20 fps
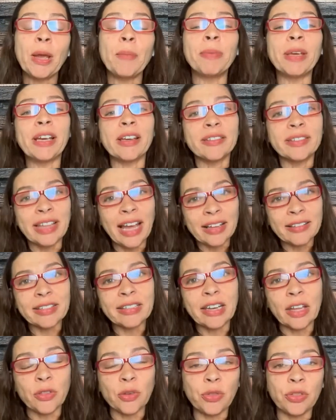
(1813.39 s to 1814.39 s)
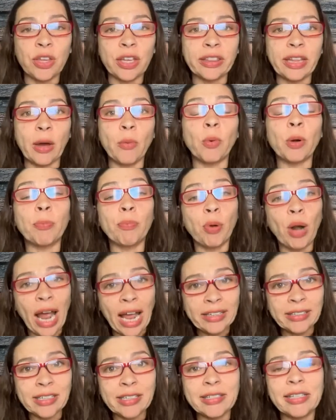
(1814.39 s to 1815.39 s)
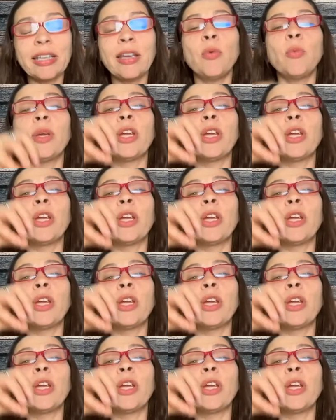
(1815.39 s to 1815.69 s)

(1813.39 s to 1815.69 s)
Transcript: Because that's another thing that we're practicing.